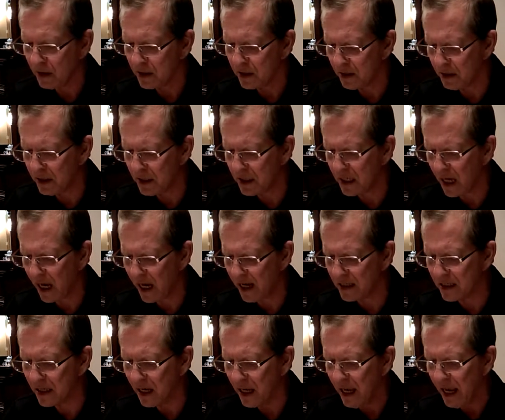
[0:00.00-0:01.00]
So he
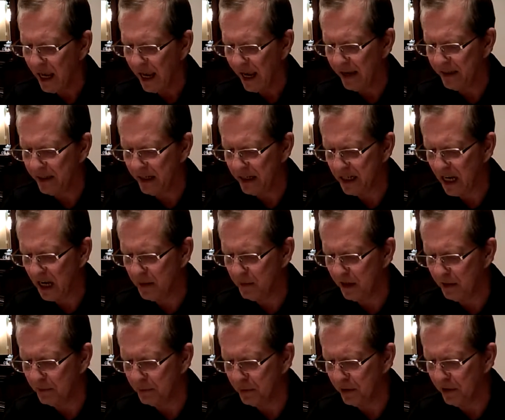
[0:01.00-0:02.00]
says, and the
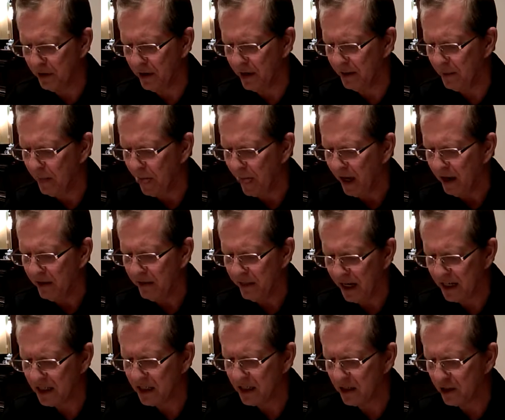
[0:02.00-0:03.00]
attainment of Buddhahood,
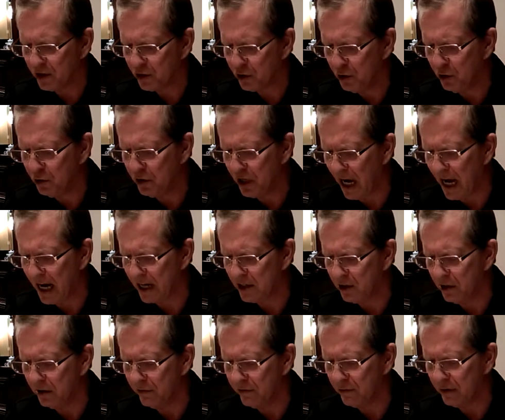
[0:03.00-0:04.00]
thus the true
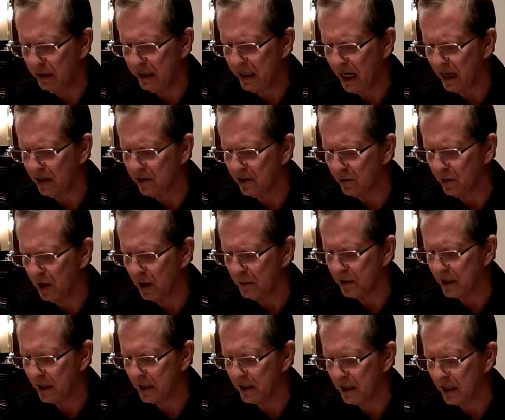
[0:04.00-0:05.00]
doctrine of 3,000
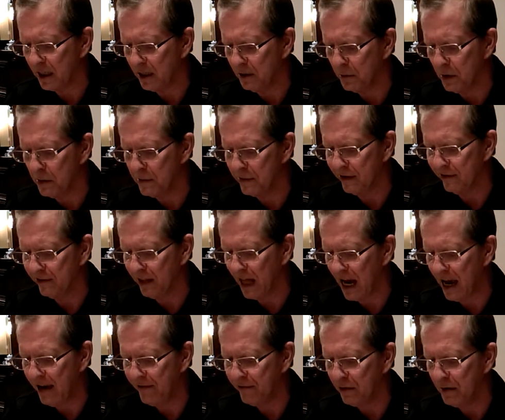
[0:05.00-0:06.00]
realms in a single moment of
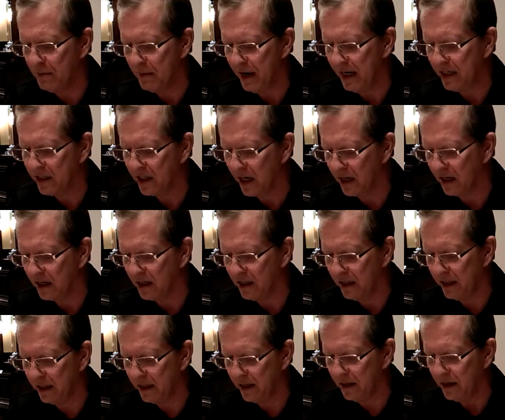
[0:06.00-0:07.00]
life remains
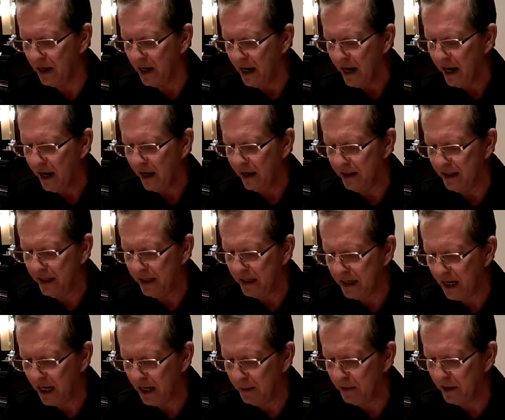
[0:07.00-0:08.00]
unclear, and the
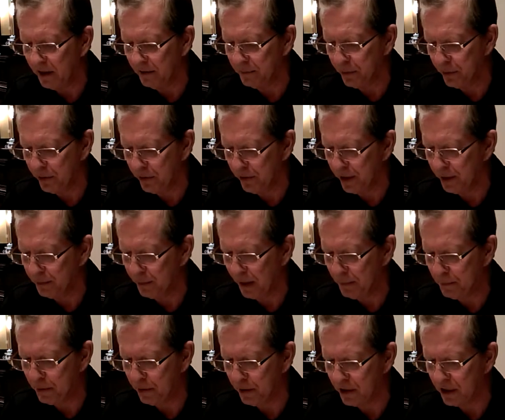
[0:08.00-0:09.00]
attainment of Buddhahood
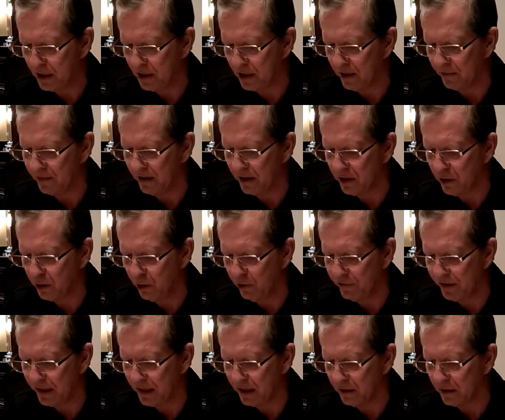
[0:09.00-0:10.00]
by persons of the two
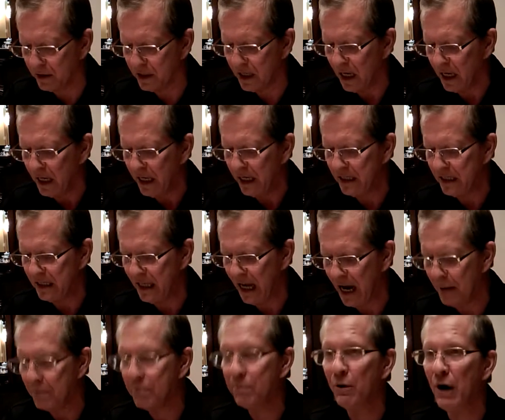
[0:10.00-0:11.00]
vehicles is
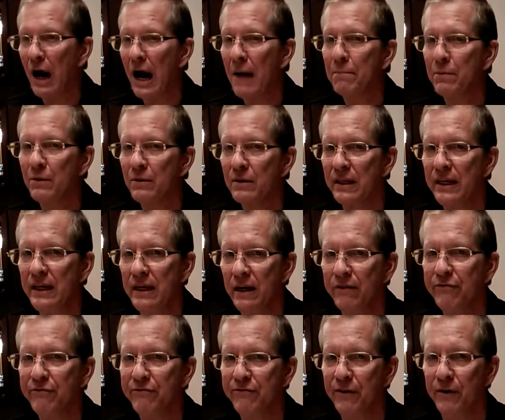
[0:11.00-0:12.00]
not properly
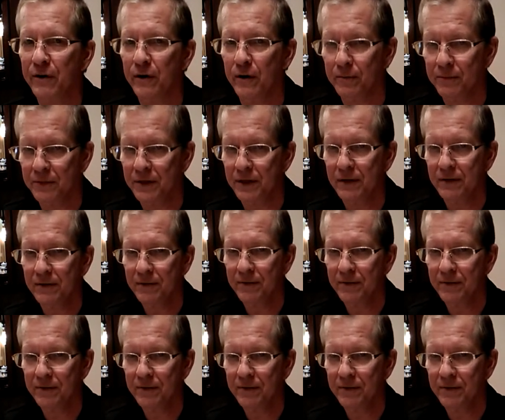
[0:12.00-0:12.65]
affirmed.